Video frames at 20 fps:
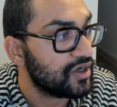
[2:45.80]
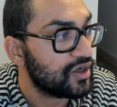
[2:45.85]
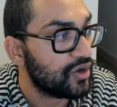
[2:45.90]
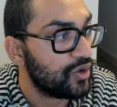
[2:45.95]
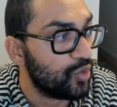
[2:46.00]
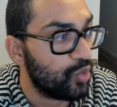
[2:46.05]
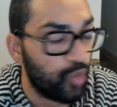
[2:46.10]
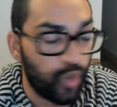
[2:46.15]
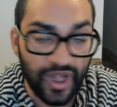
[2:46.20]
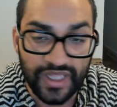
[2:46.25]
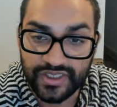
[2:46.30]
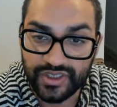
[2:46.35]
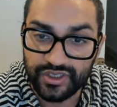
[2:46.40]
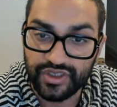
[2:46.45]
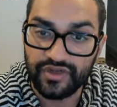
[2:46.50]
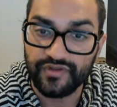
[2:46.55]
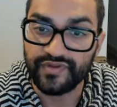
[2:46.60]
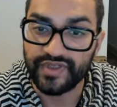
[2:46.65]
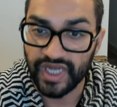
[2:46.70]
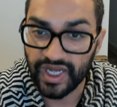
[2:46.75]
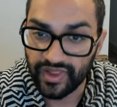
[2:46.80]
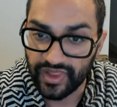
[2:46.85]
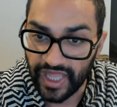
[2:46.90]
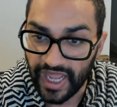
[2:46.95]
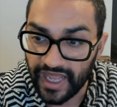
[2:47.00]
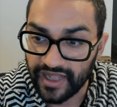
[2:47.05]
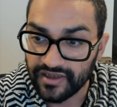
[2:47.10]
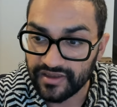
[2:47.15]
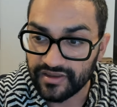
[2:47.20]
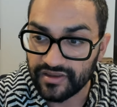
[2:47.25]
Once you've done
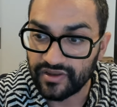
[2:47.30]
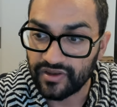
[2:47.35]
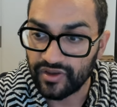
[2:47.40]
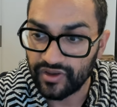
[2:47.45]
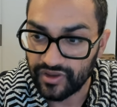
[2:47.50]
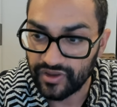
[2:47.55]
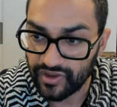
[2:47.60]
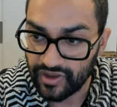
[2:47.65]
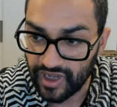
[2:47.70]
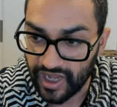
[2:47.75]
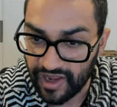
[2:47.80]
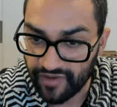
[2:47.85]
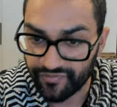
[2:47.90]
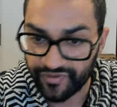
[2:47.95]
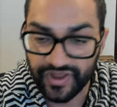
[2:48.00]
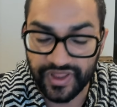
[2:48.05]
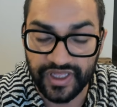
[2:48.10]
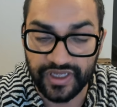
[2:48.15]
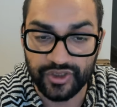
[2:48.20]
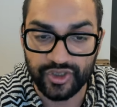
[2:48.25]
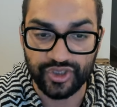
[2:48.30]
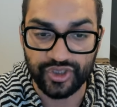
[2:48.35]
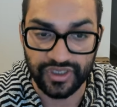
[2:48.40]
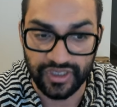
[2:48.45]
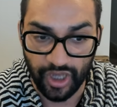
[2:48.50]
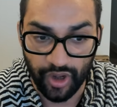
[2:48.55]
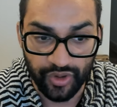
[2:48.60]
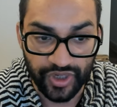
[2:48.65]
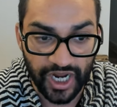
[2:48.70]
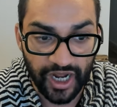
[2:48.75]
that, everything should
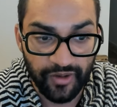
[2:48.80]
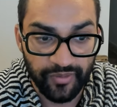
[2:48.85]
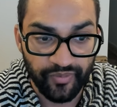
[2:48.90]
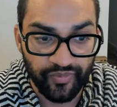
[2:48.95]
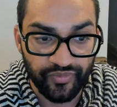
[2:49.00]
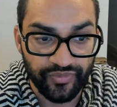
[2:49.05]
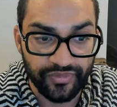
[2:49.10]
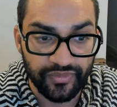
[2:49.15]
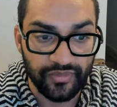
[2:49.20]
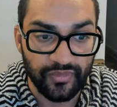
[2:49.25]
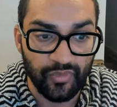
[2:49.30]
load up.